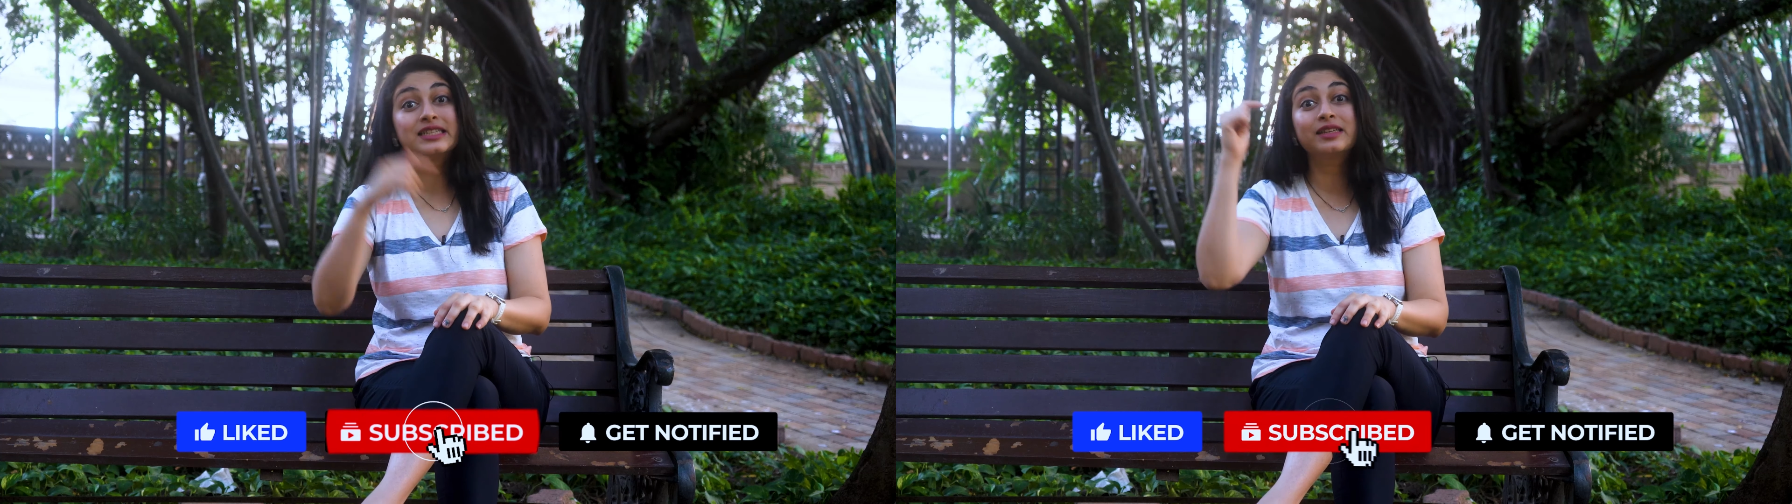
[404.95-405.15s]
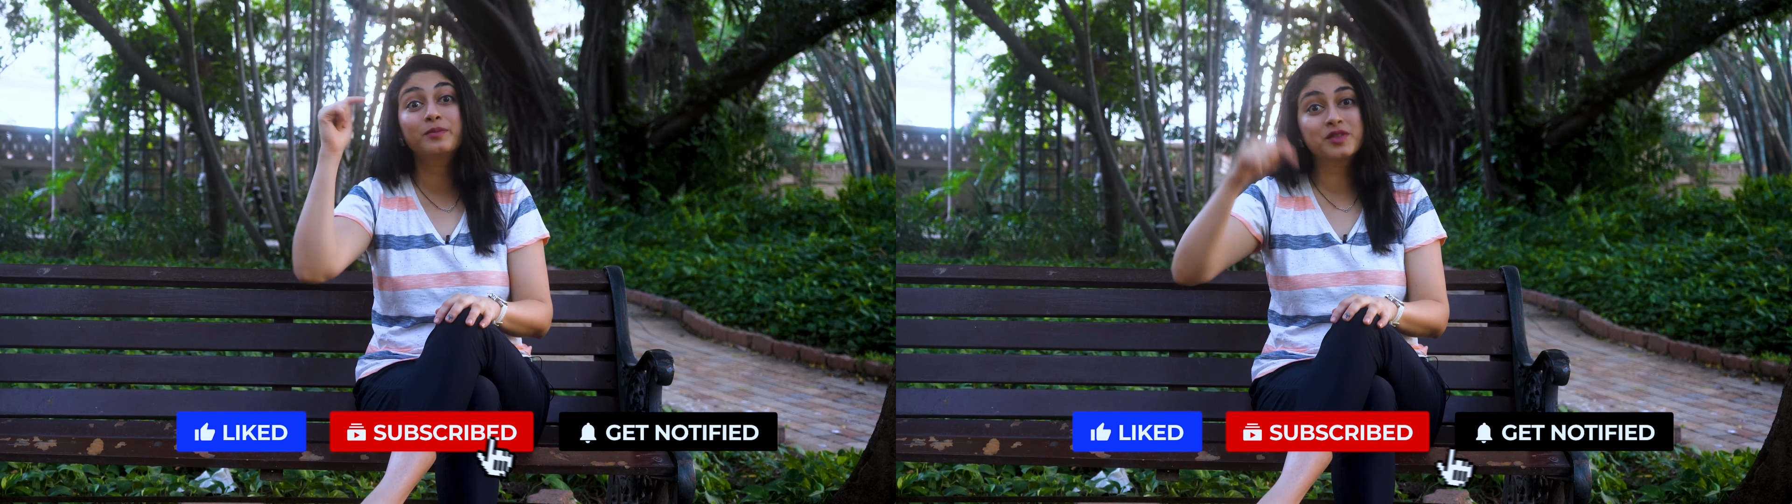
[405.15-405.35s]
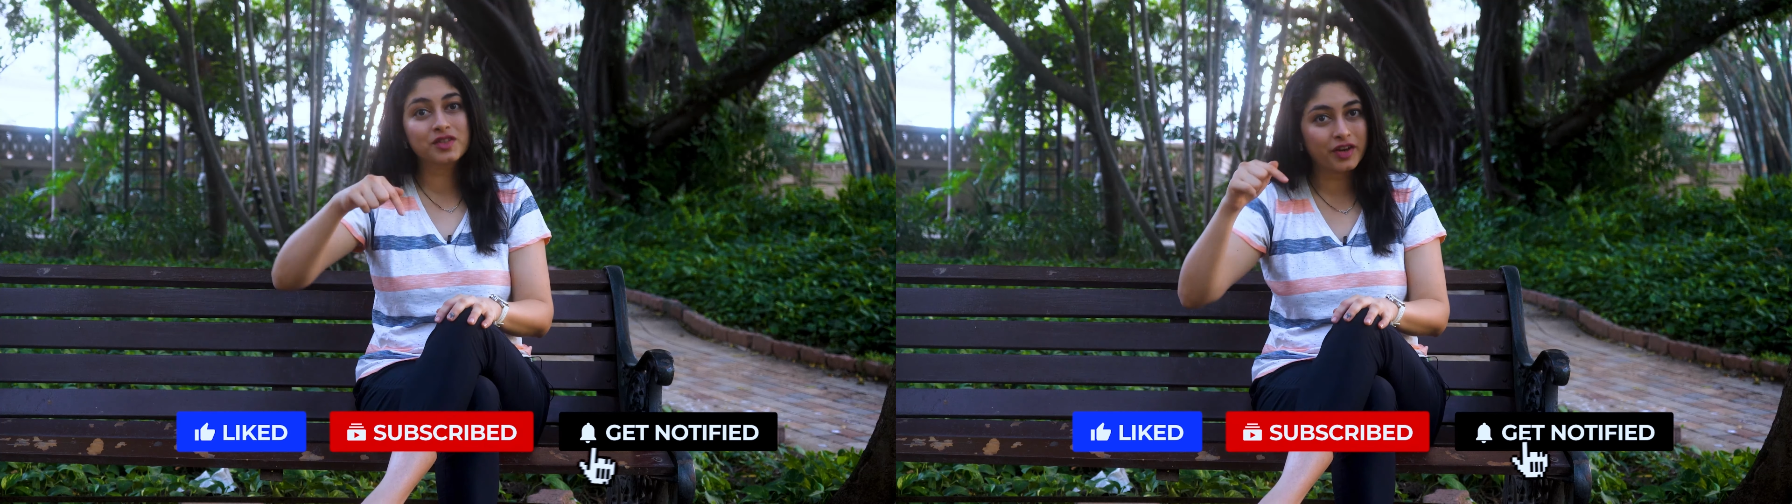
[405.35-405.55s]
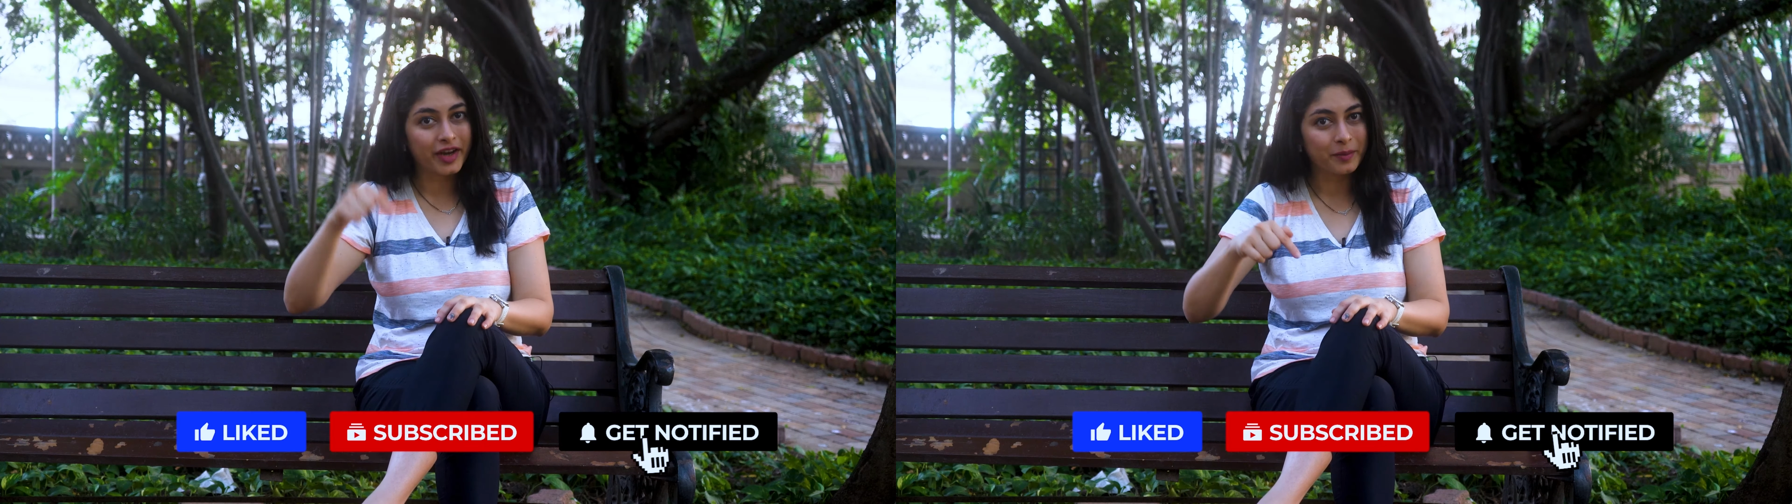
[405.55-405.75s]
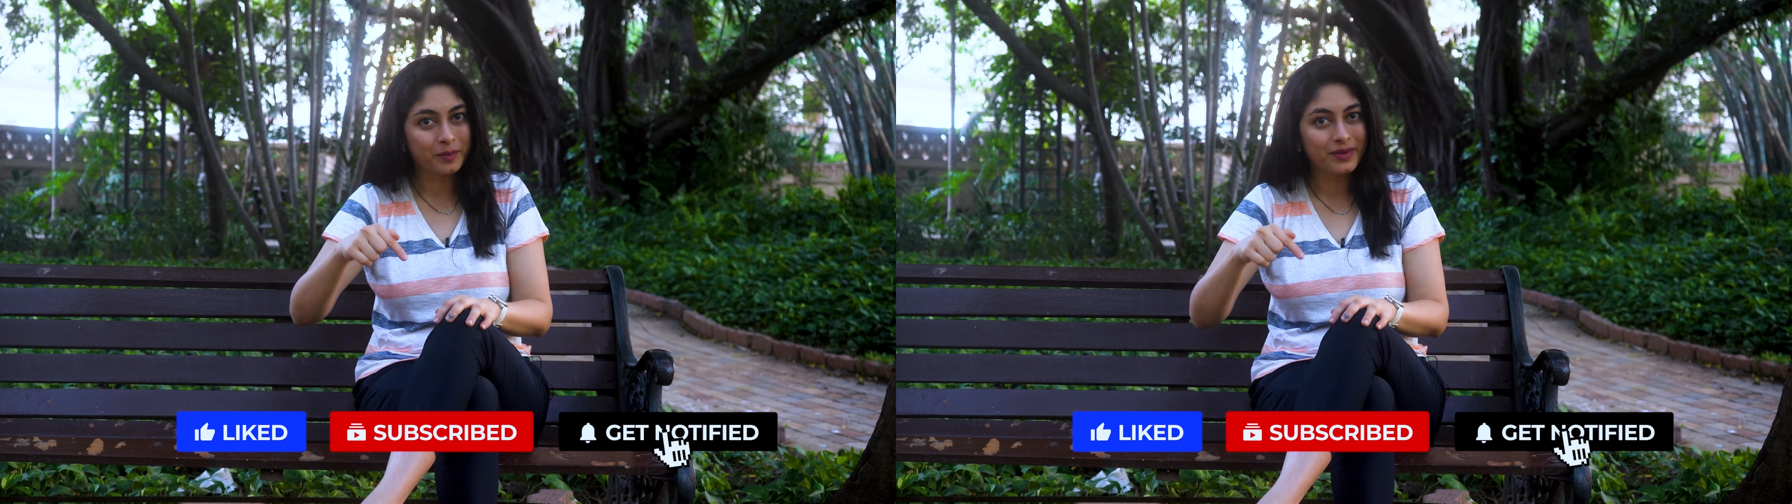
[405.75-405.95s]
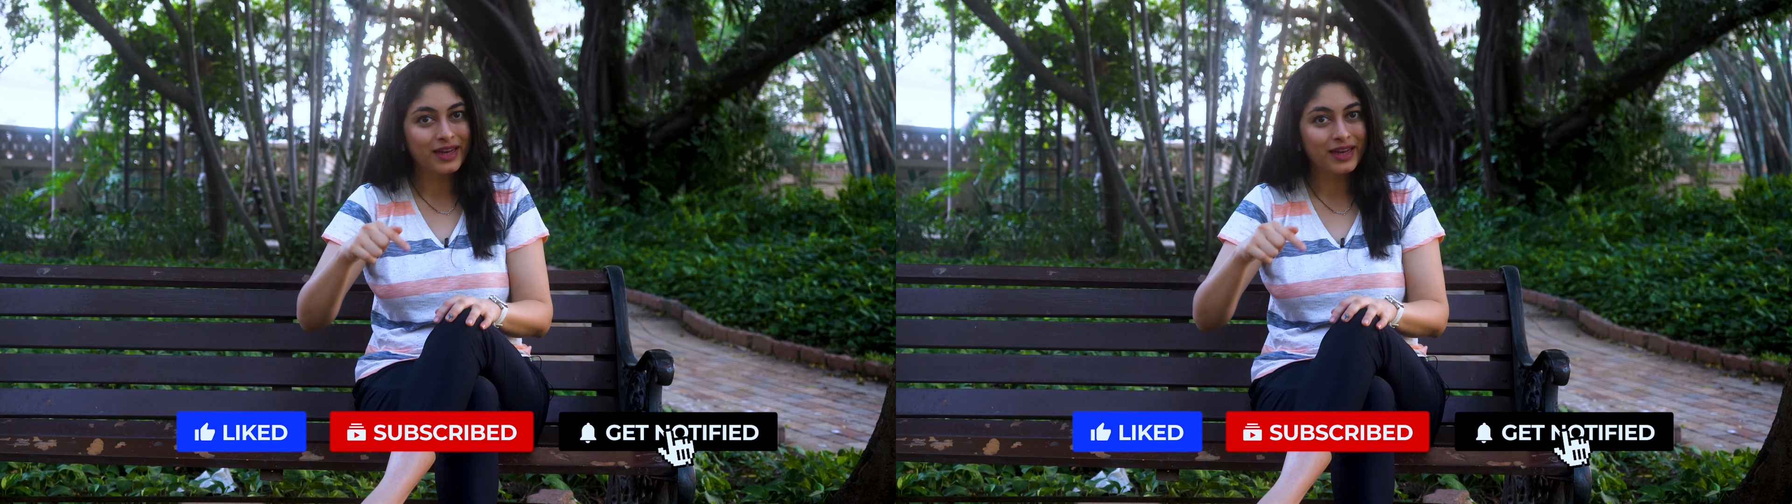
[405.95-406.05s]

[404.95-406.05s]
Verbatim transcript: subscribe.